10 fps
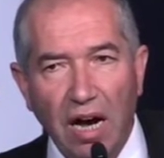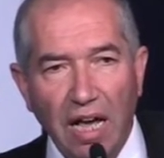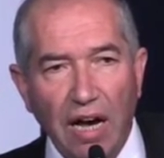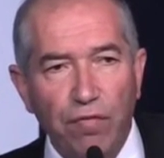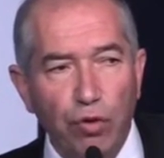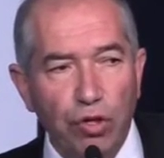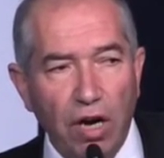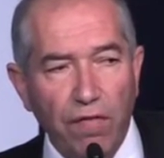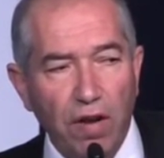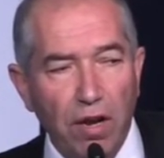I have to
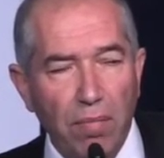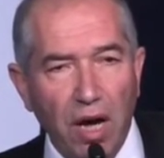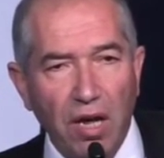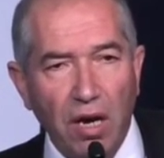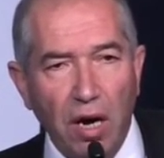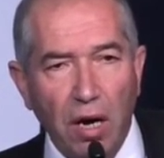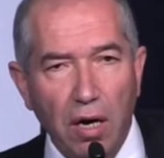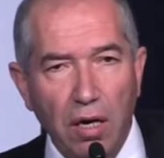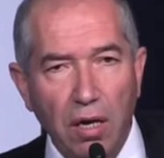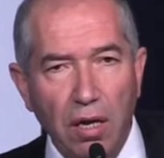travel in my
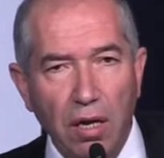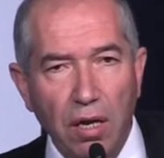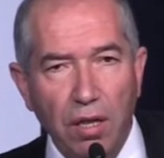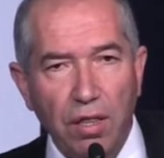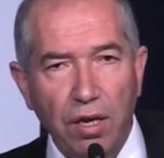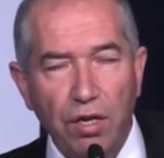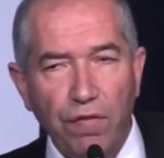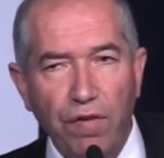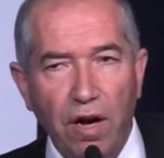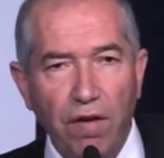car
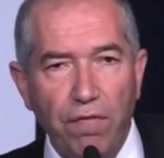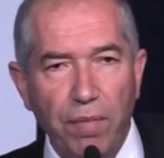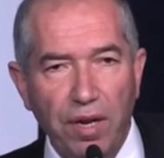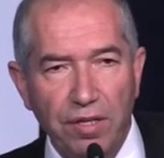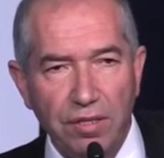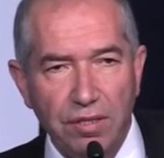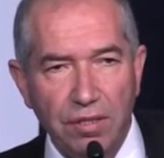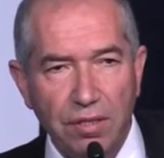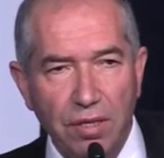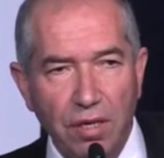35
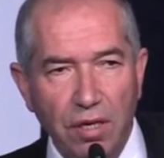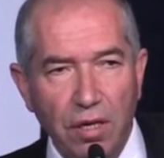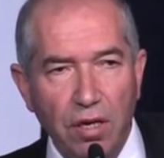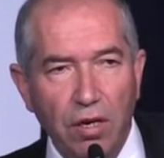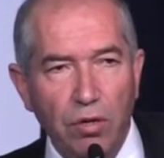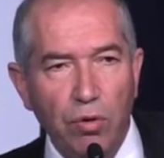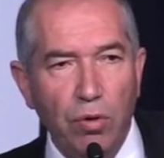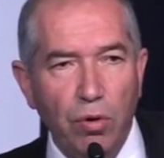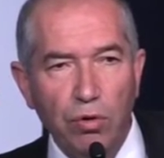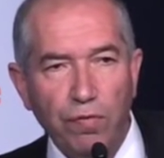minutes to
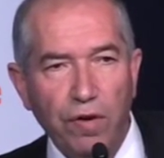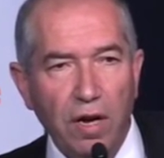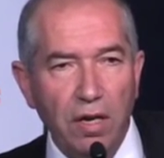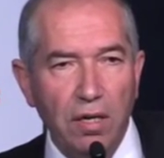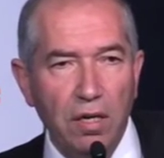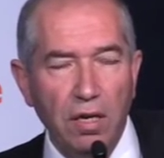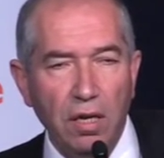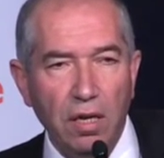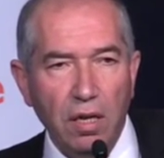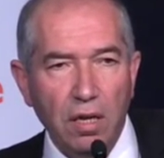go to find
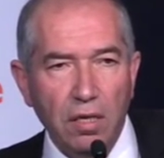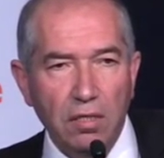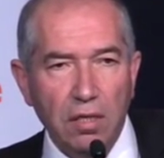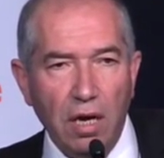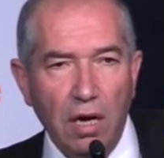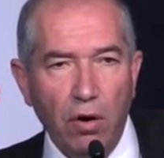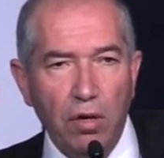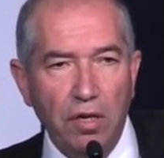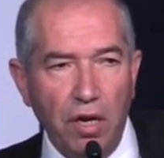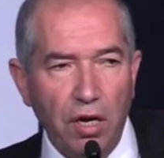
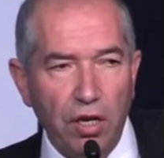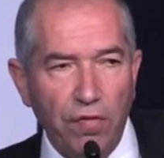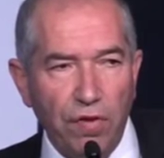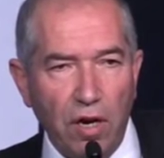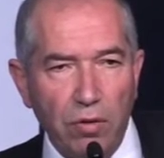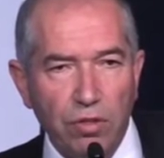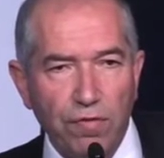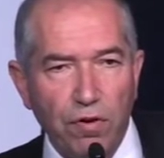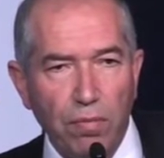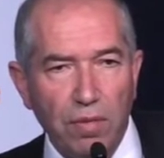alternative routes
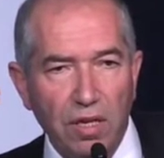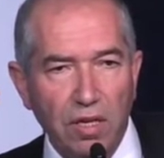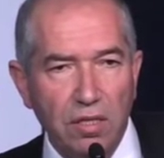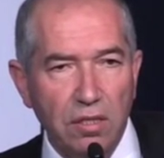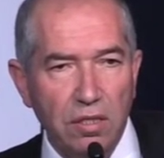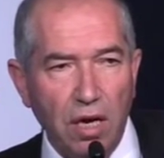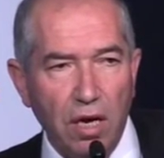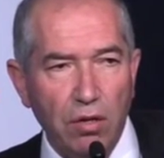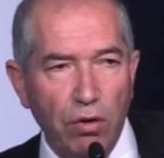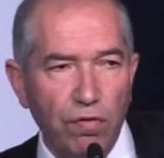from the east
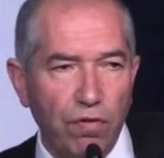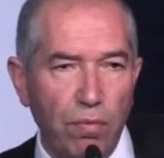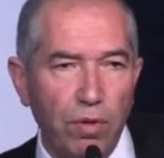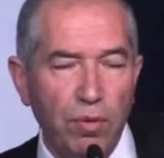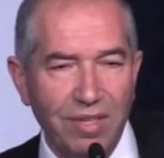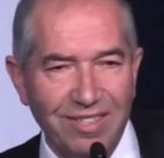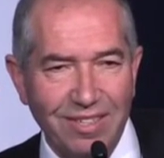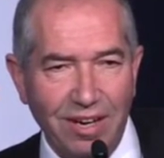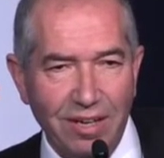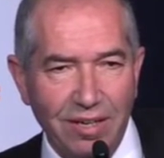side or from the west
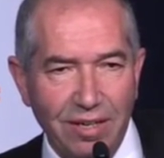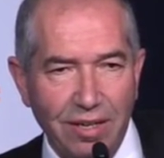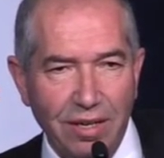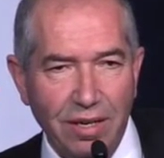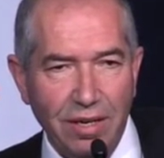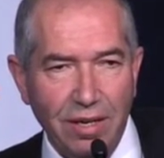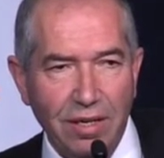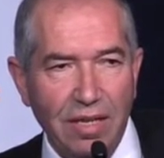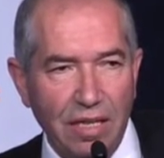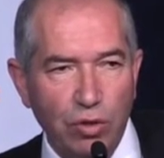side.
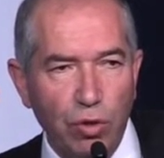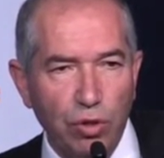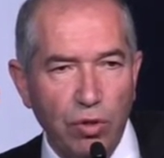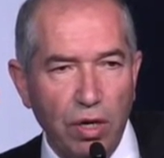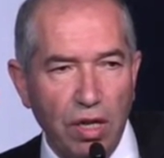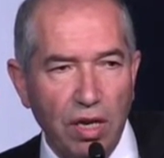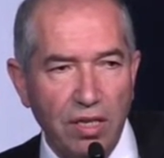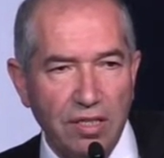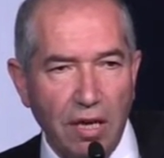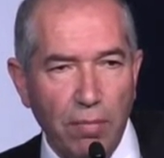That's also another
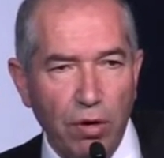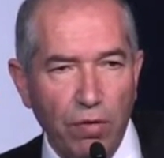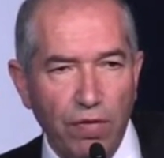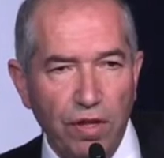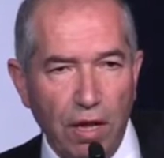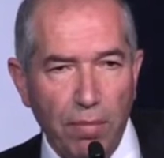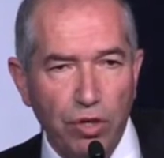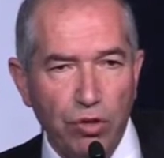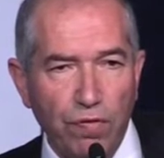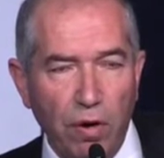example of the
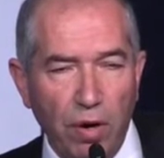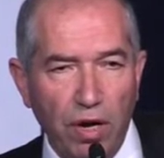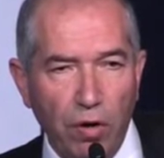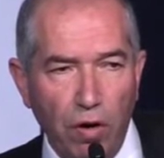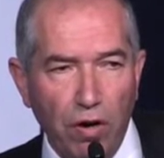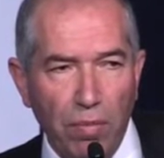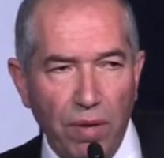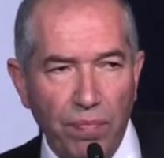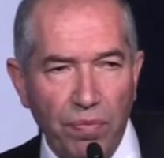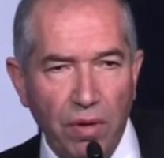damage of our economy.